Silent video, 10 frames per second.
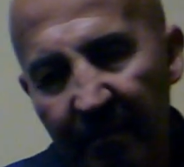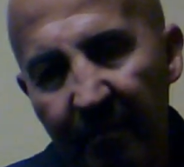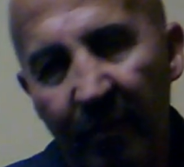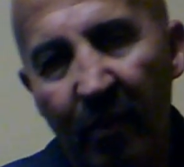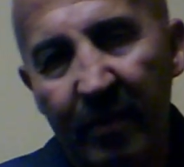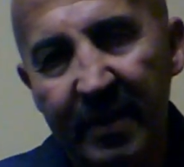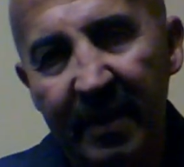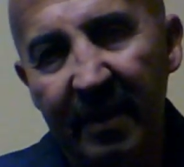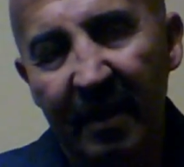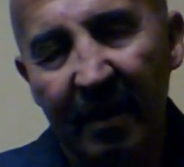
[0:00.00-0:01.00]
pours in
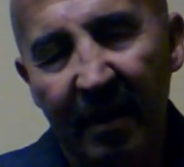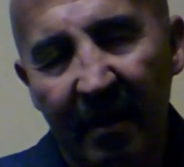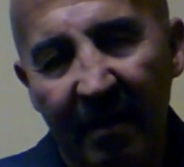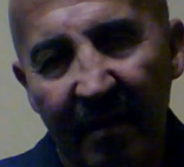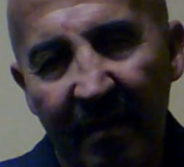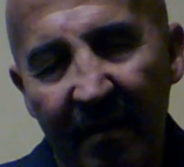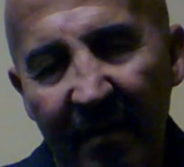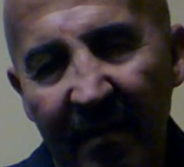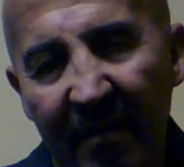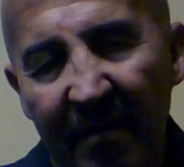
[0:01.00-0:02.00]

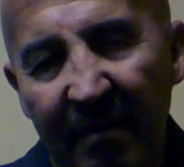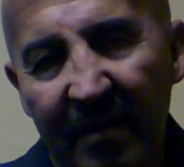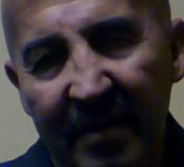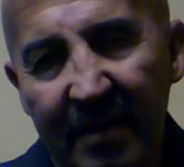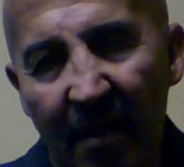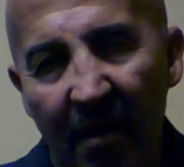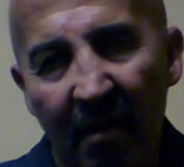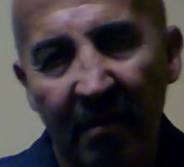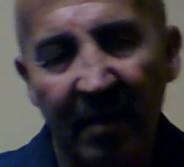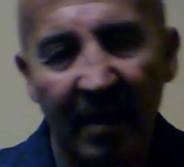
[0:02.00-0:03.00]
the
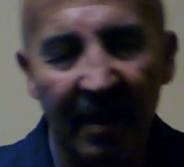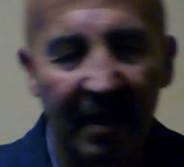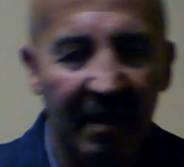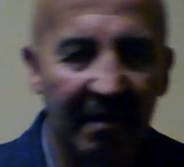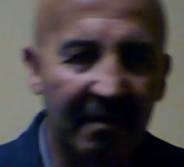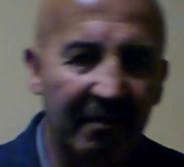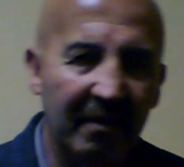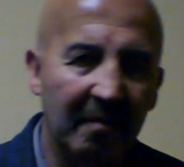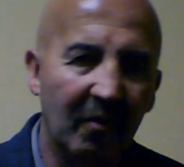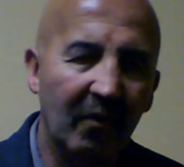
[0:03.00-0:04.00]
salt, and
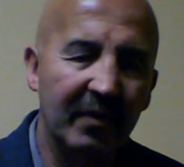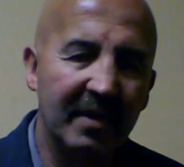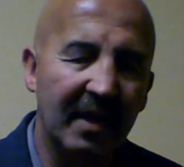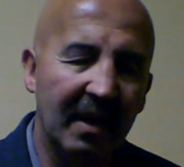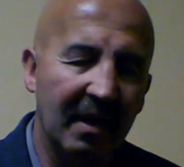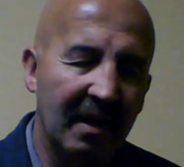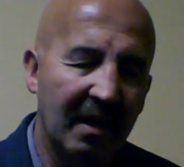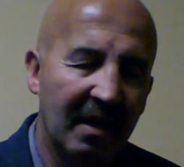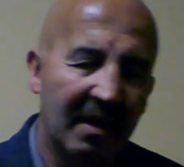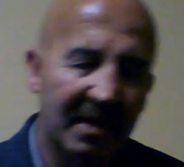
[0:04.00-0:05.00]
removes the
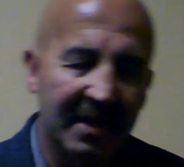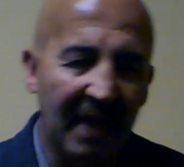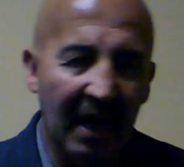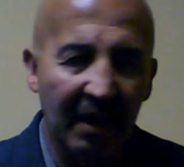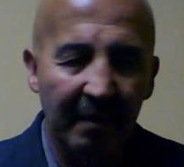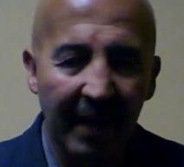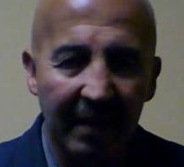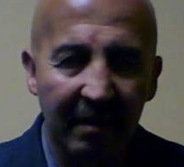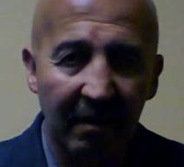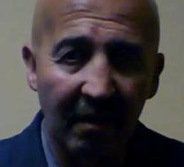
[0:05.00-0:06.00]

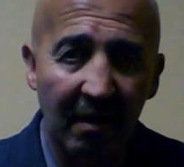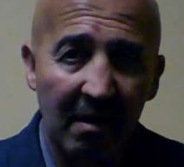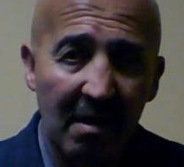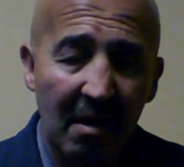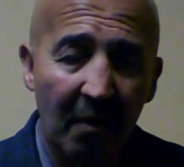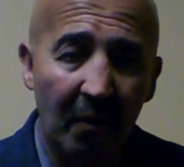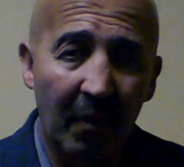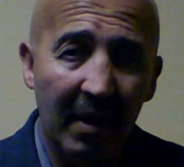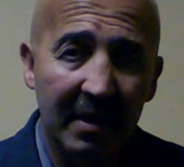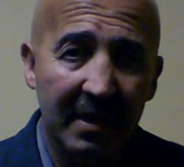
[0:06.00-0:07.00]
cyanobacteria.
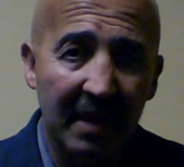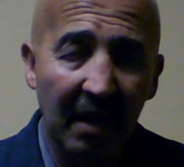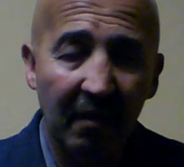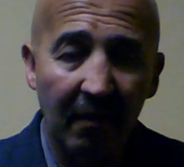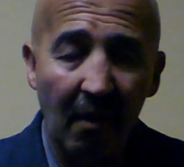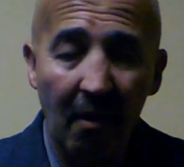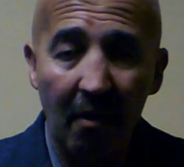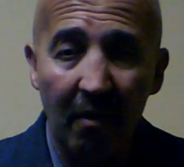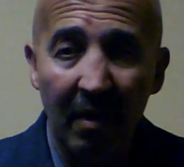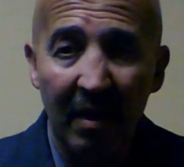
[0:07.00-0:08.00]
Once they
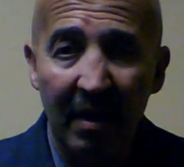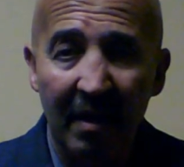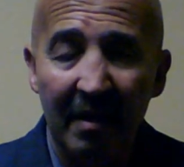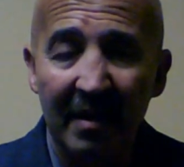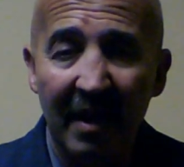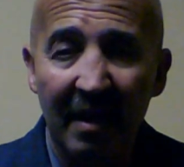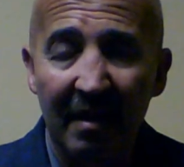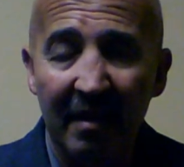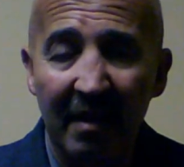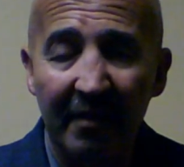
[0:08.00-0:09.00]
grow, the
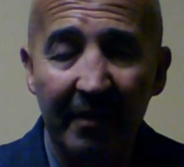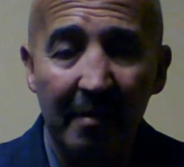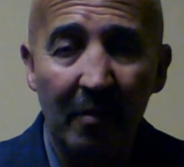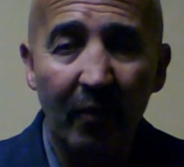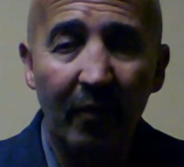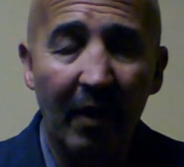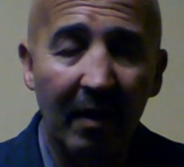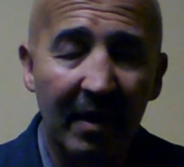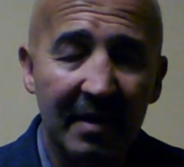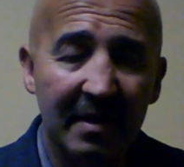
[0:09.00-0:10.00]
removal
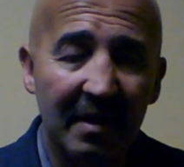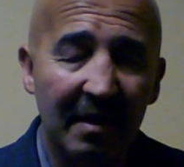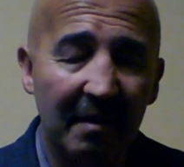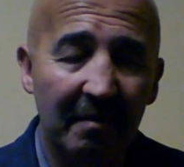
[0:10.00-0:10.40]
is